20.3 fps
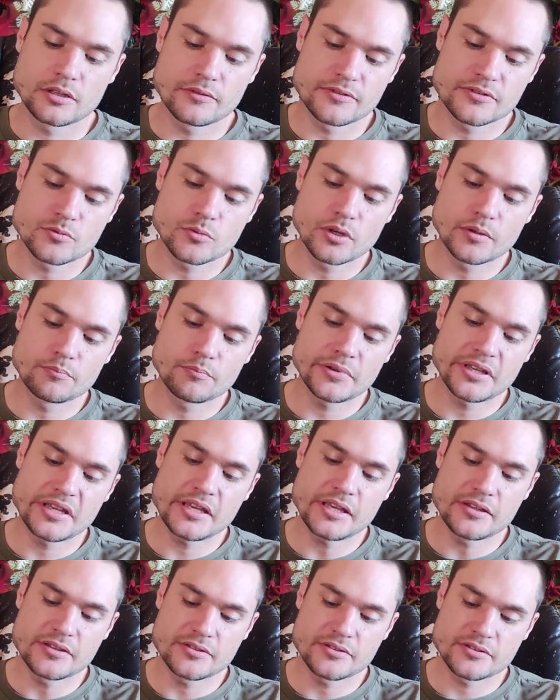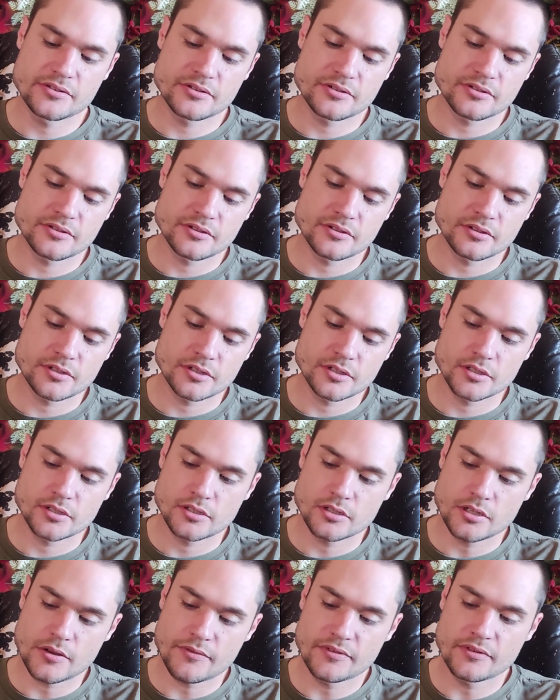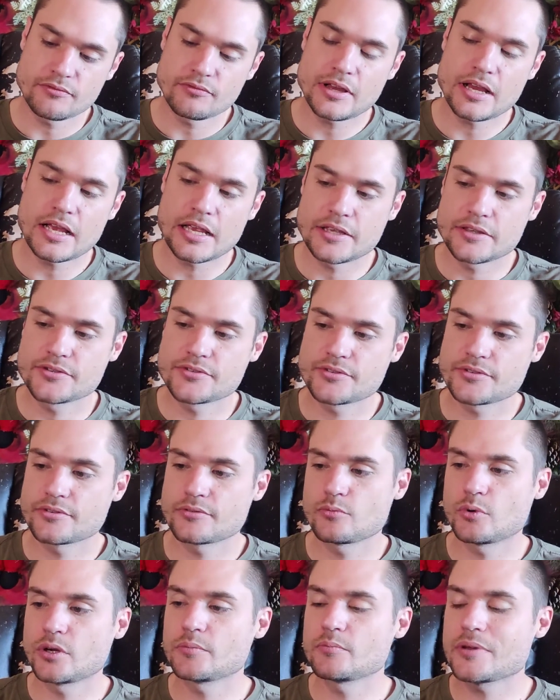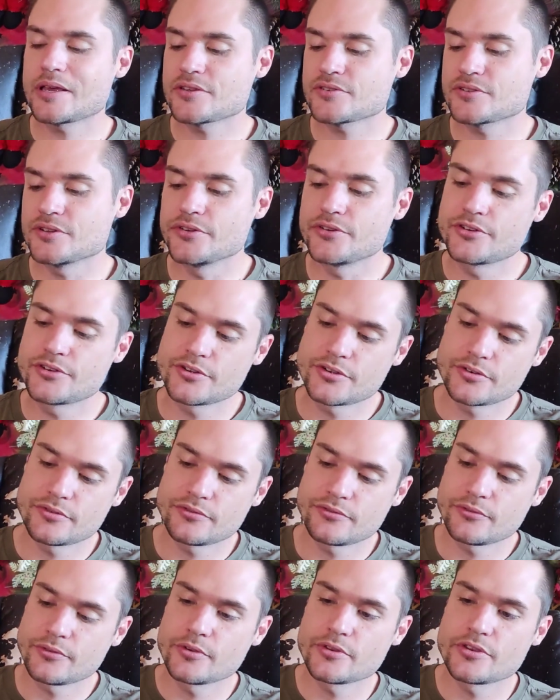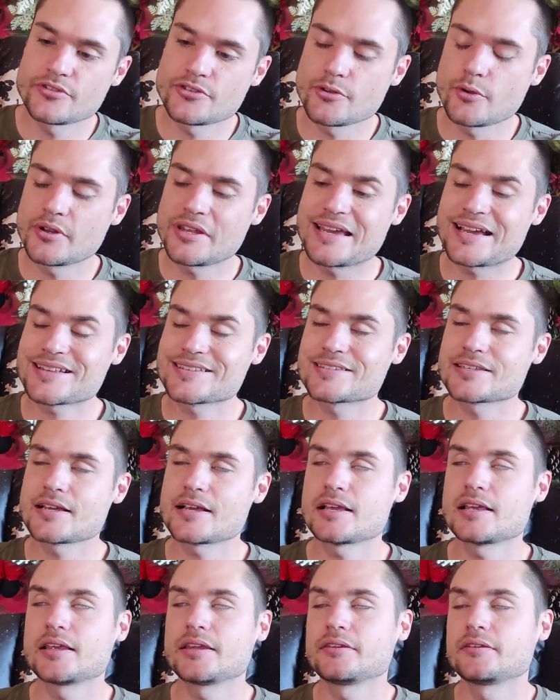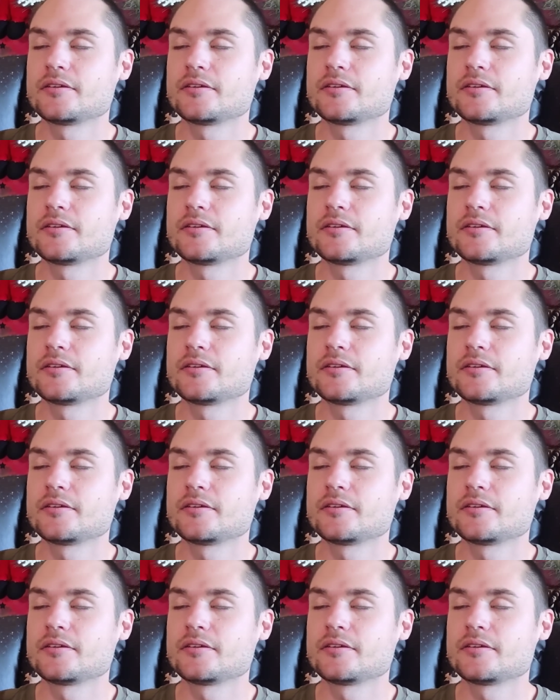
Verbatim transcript: There's one piece of advice, one message from the zodiac sign